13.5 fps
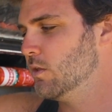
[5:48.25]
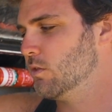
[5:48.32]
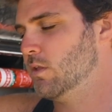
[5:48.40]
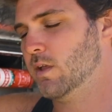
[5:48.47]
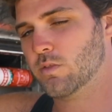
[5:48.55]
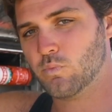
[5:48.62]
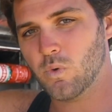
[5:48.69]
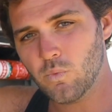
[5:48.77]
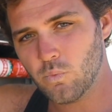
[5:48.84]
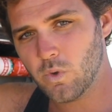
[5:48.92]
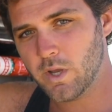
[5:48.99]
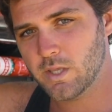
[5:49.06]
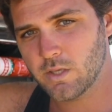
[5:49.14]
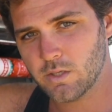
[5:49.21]
So that's one
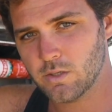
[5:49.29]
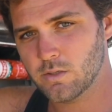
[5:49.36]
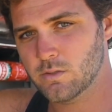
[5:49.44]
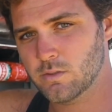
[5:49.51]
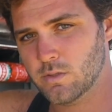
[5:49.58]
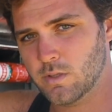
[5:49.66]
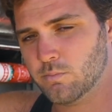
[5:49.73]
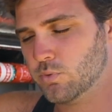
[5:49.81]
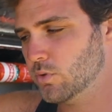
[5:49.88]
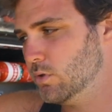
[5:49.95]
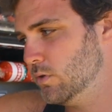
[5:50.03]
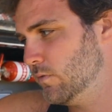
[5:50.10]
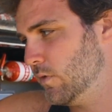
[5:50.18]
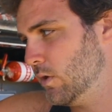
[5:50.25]
way you can
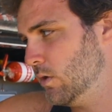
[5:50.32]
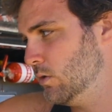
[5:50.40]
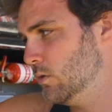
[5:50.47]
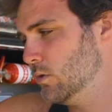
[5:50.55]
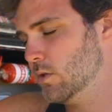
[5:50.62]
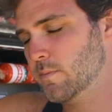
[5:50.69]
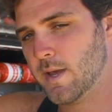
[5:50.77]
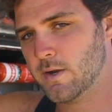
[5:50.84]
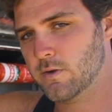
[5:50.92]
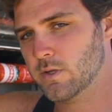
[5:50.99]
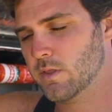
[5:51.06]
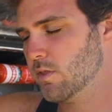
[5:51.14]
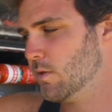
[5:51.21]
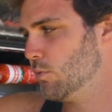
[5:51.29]
improve on your
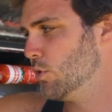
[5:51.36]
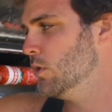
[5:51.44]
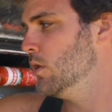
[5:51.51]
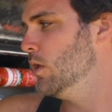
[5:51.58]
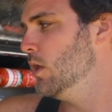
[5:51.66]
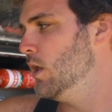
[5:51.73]
battery consumption.